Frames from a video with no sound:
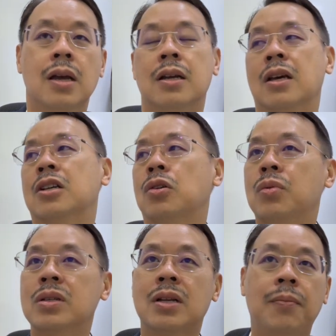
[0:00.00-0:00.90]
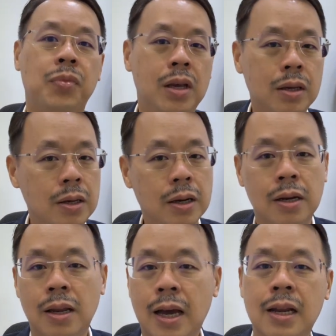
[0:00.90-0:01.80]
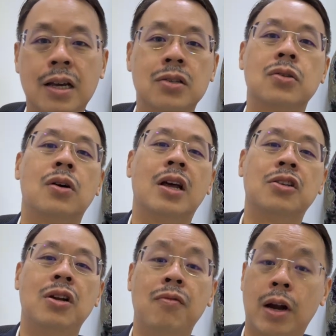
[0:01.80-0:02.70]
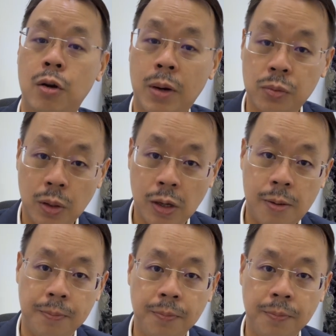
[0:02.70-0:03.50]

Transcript: there's always something here and there that is not actually very much welcome.